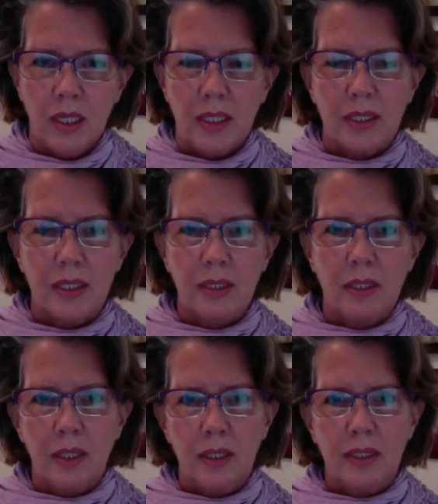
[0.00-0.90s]

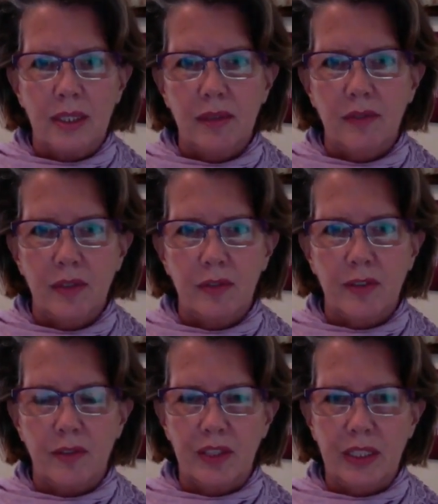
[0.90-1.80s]
is
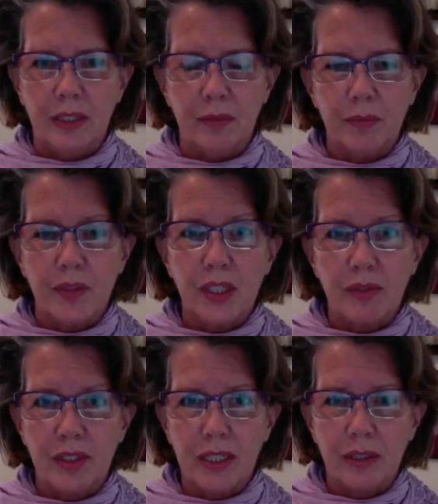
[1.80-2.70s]
CV15,
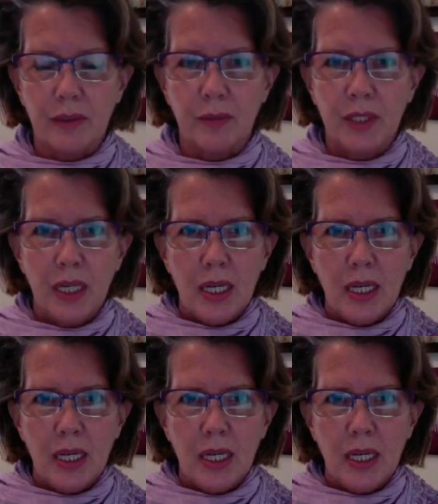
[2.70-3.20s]
dovetail.